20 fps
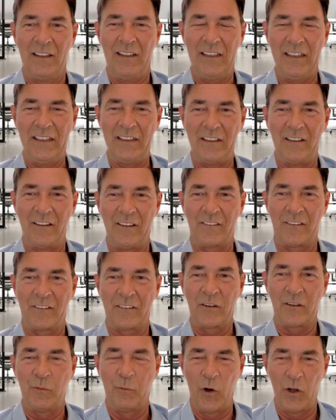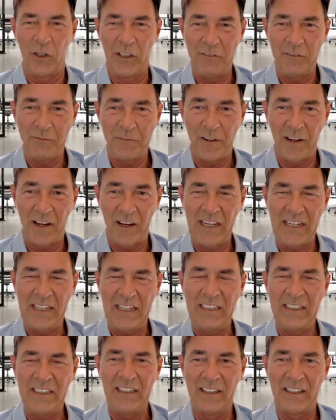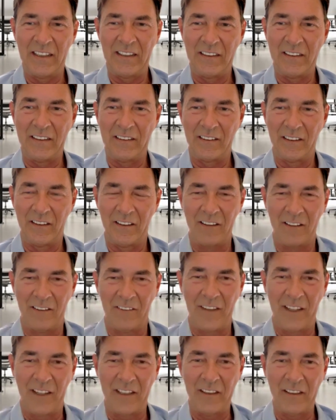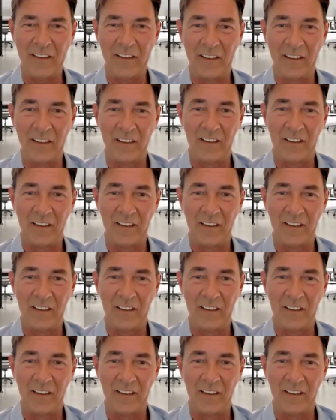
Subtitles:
it is qualifying, and then